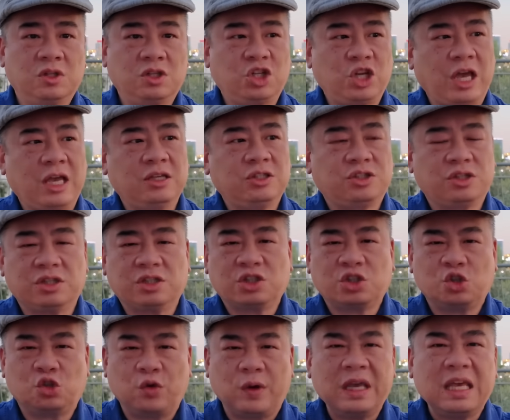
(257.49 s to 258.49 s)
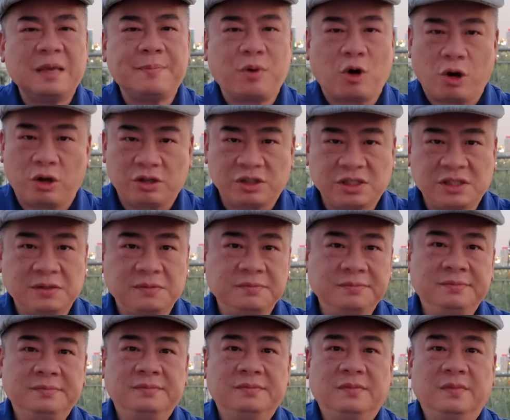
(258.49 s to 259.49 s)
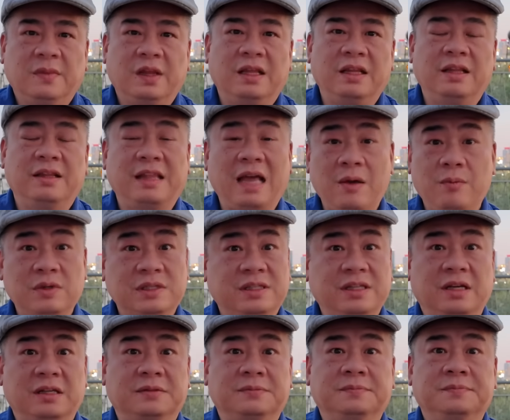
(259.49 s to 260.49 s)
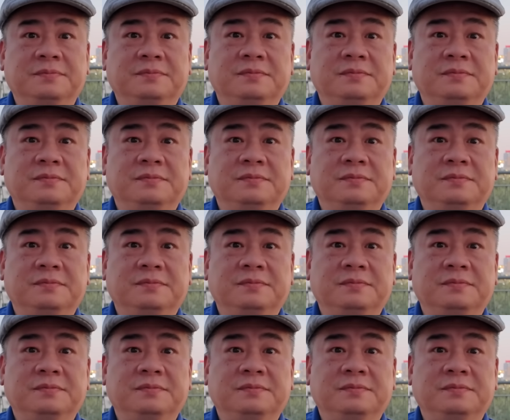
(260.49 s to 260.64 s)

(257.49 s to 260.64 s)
Changed the stringy parts. And then that was done.